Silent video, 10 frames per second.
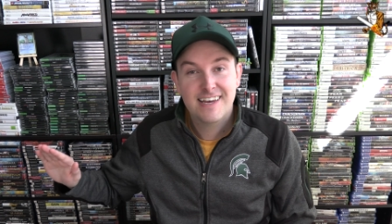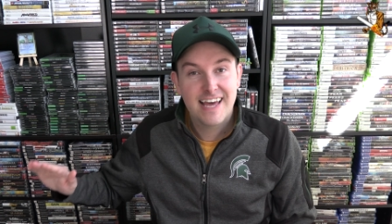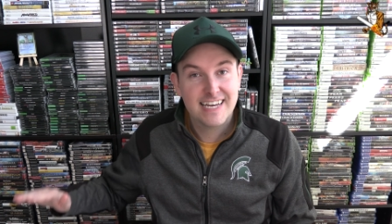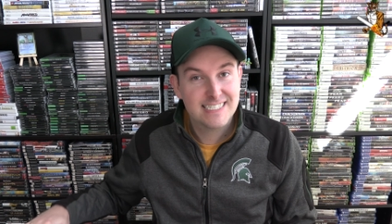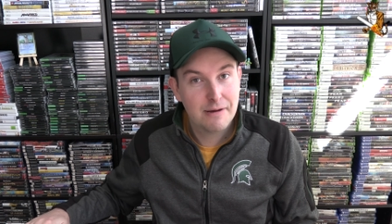
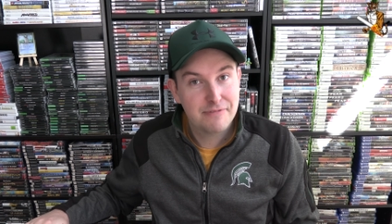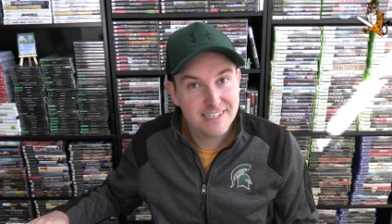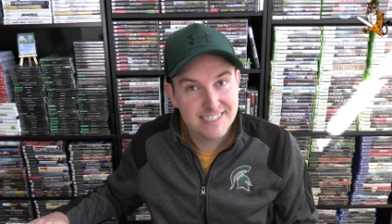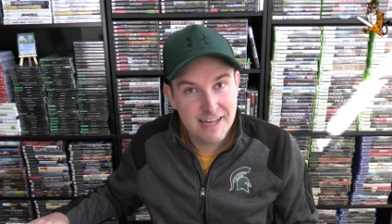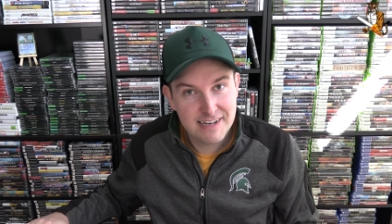Except
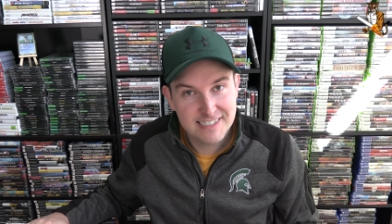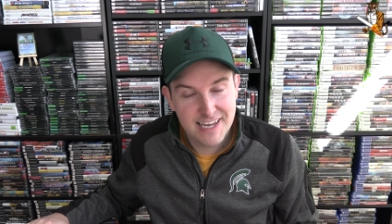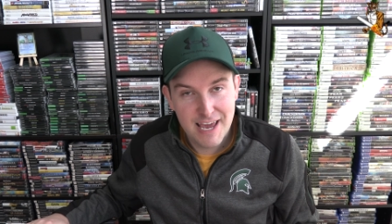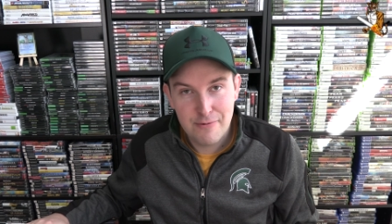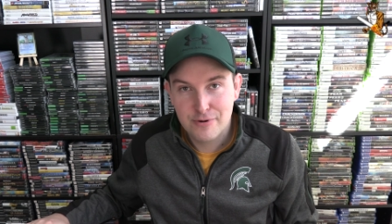this next
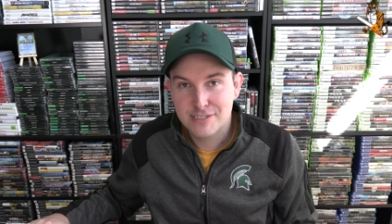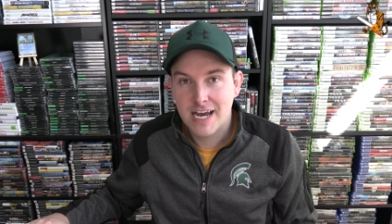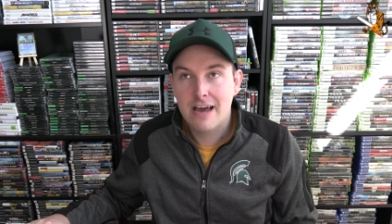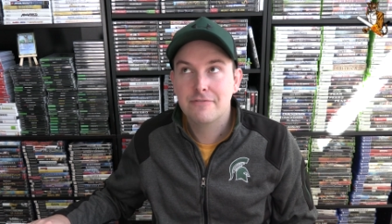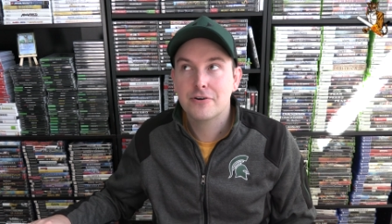game, which
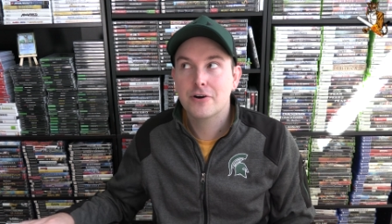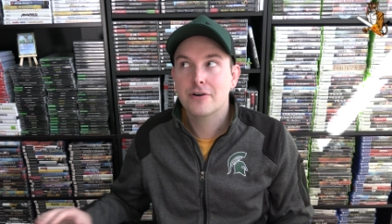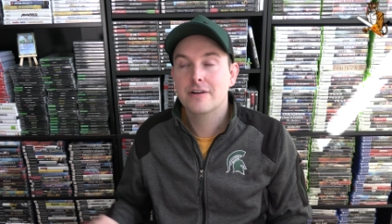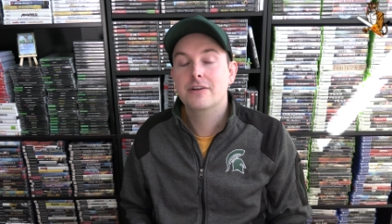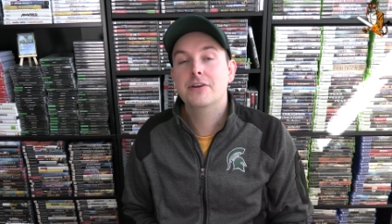I've
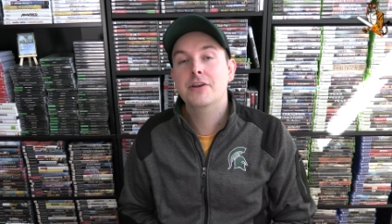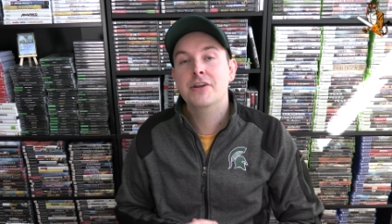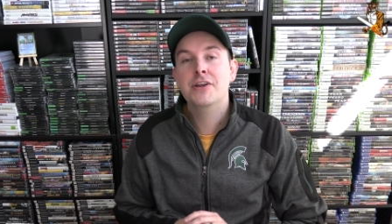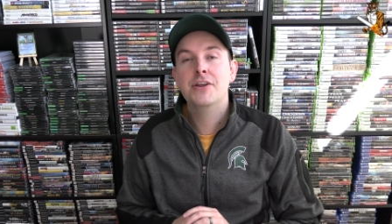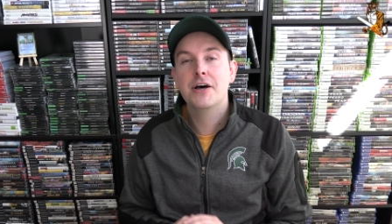heard
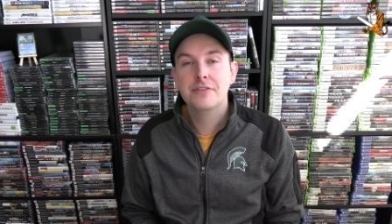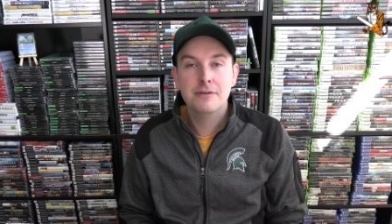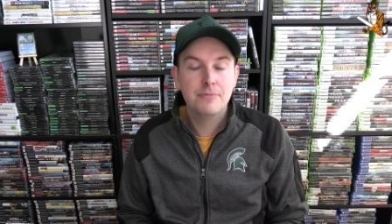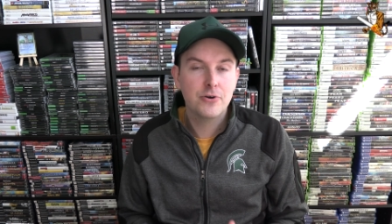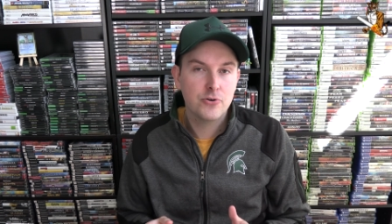
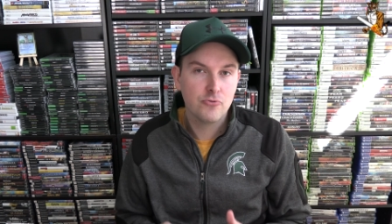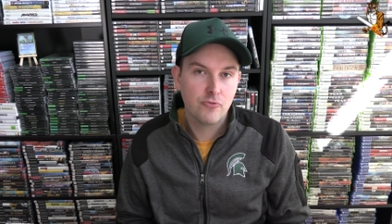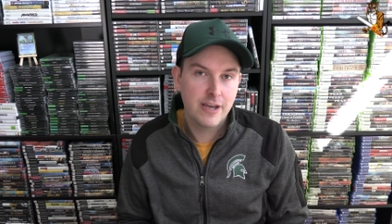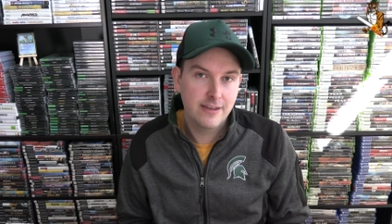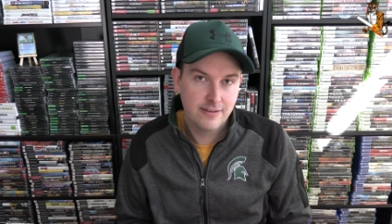nothing but
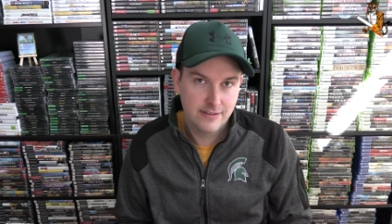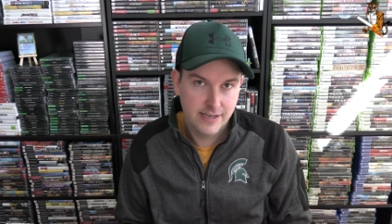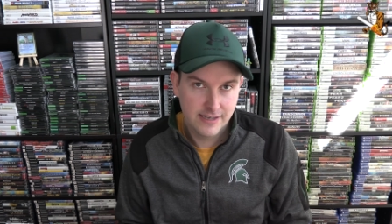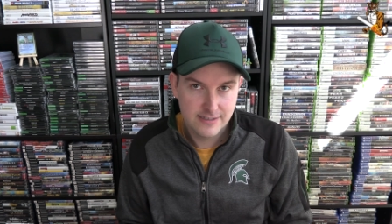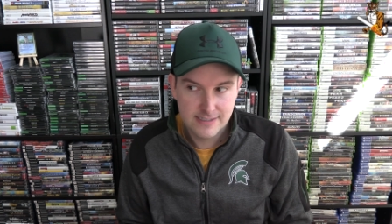great
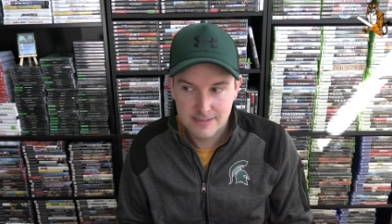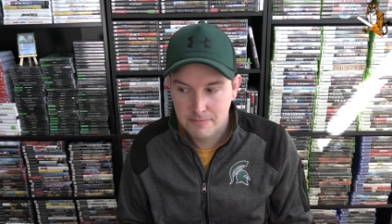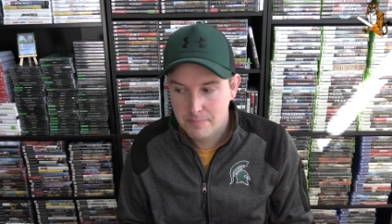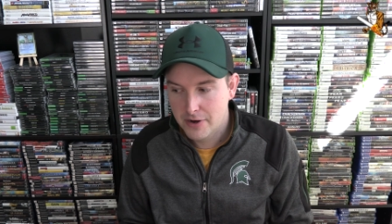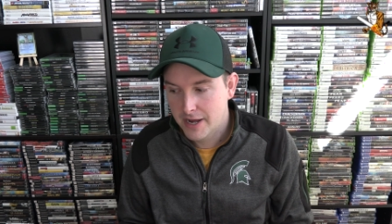things.
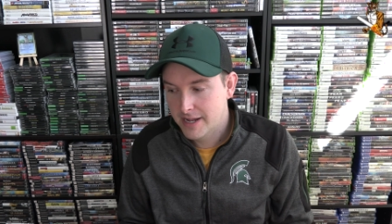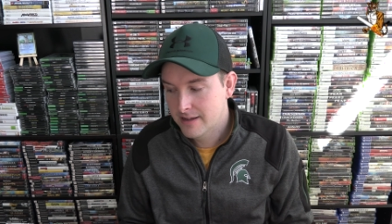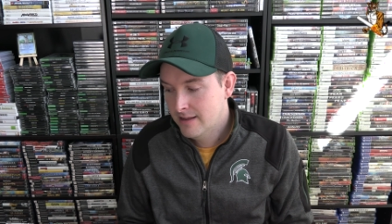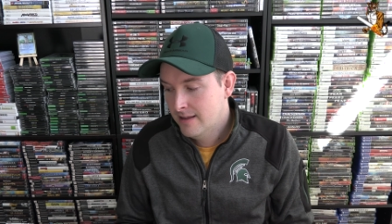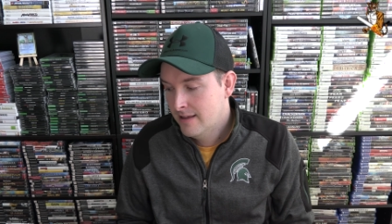
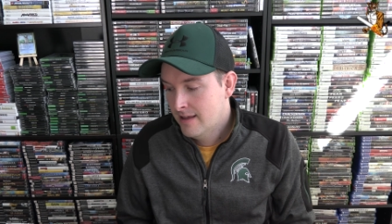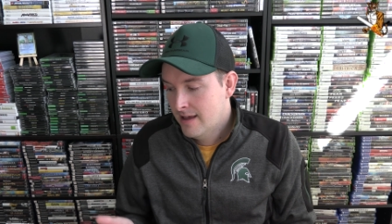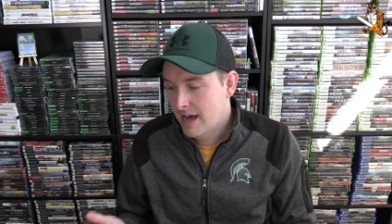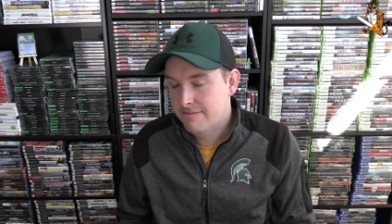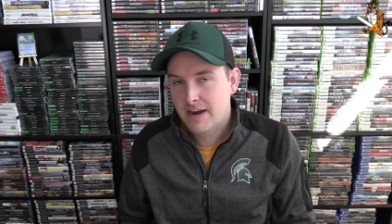But
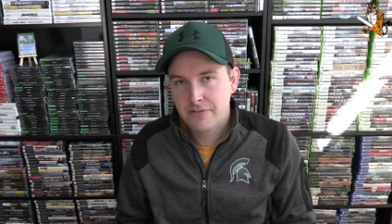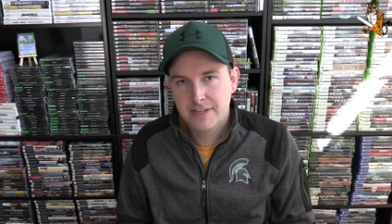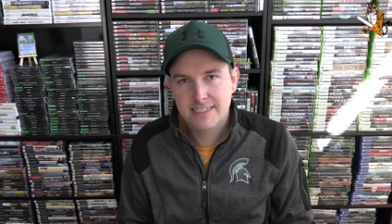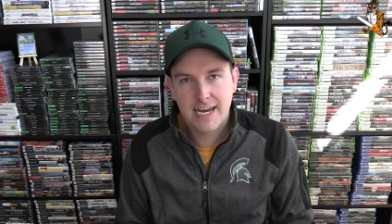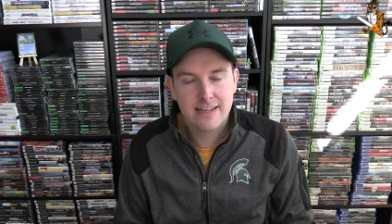I found
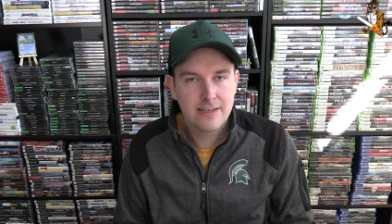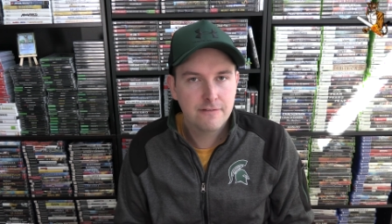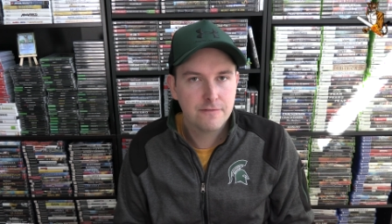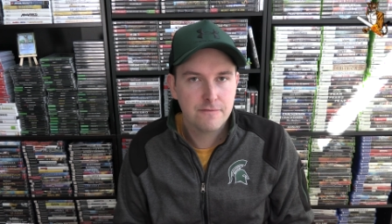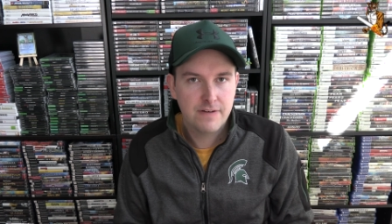this, I
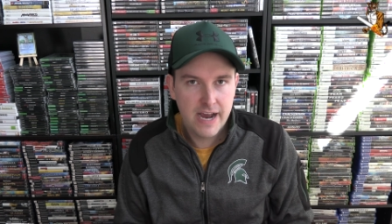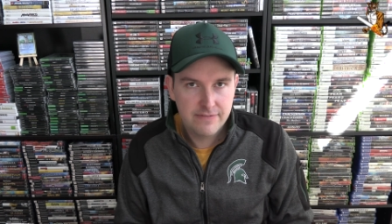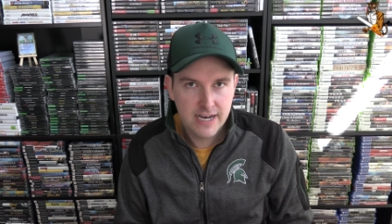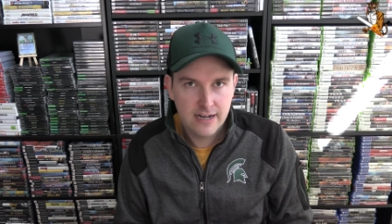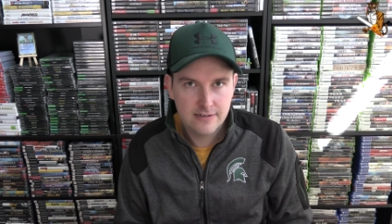think, for
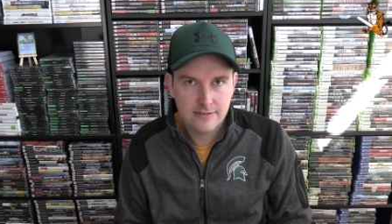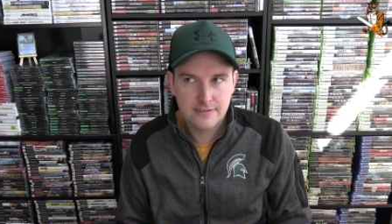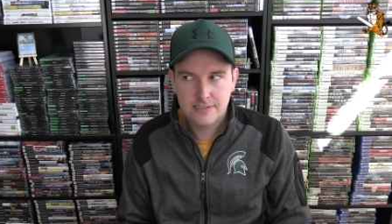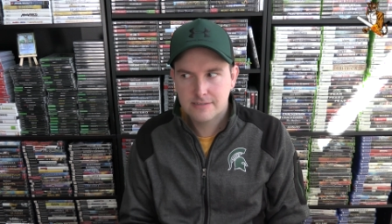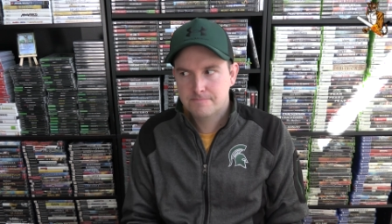
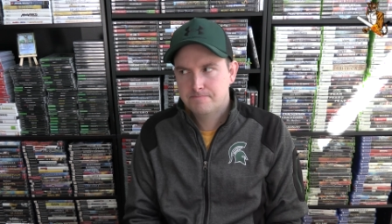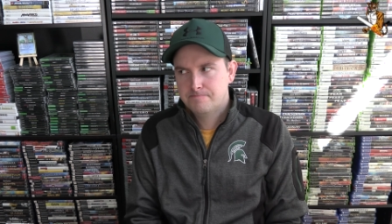$5.